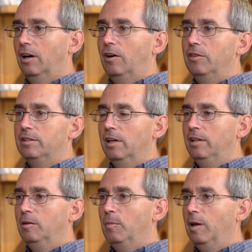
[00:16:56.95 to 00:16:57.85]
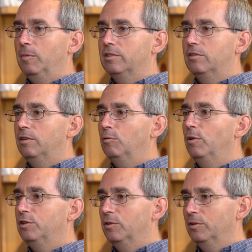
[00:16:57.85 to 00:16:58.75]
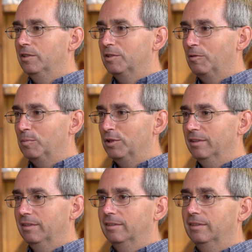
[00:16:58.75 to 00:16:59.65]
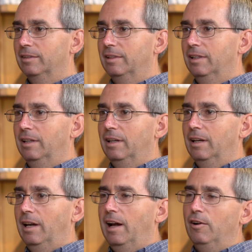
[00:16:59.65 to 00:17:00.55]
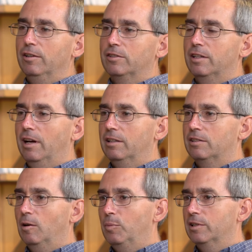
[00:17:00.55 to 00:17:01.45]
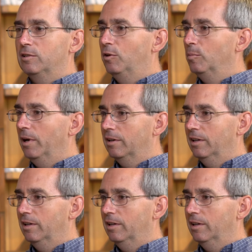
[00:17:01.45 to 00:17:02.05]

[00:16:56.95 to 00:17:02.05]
Are the Ten Commandments the original description? how can science help us learn about